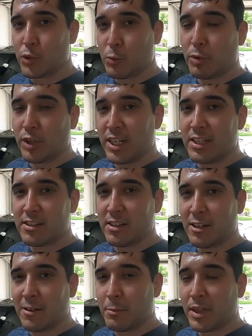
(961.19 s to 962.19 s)
super easy
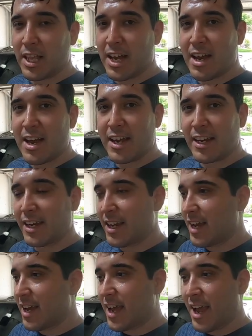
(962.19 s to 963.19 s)
to apply,
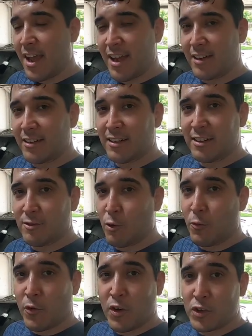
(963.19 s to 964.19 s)
and
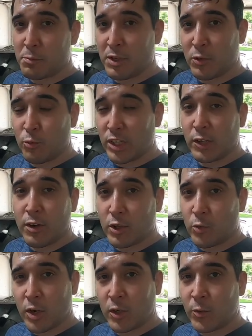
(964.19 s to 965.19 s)
overall has been really great
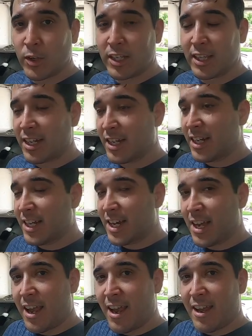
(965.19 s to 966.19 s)
to work with,
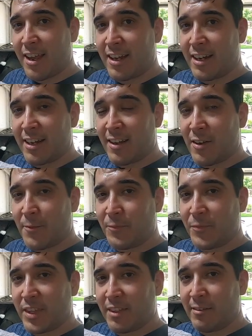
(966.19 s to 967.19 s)
and
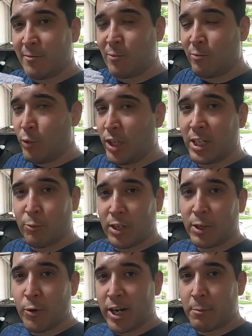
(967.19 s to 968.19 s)
really,
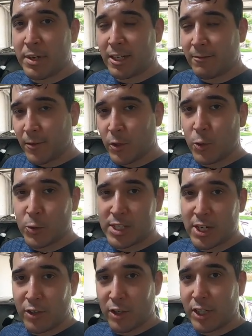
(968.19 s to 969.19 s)
really recommend it for those
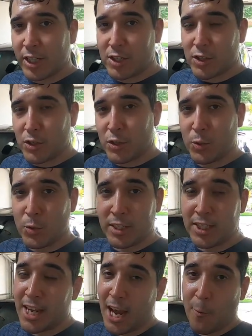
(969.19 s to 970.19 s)
that are looking to do a
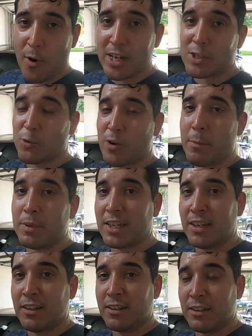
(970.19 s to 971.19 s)
DIY
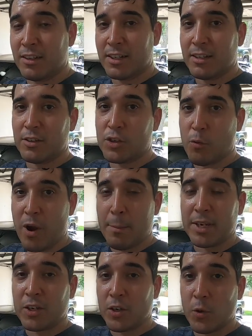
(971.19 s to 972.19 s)

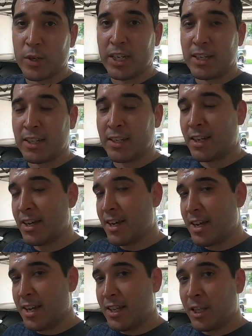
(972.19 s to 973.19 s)
ceramic coating kit,
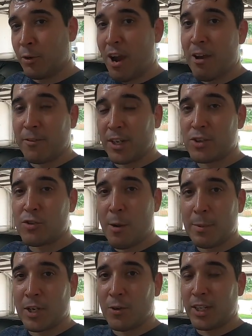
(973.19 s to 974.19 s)
the Graphene
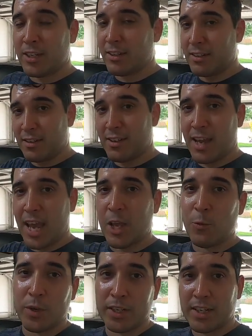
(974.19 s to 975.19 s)
ceramic coating kit
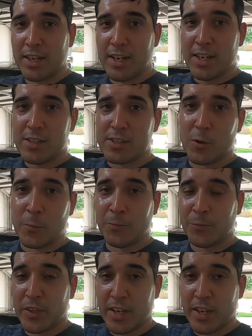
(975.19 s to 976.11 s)
A1. So,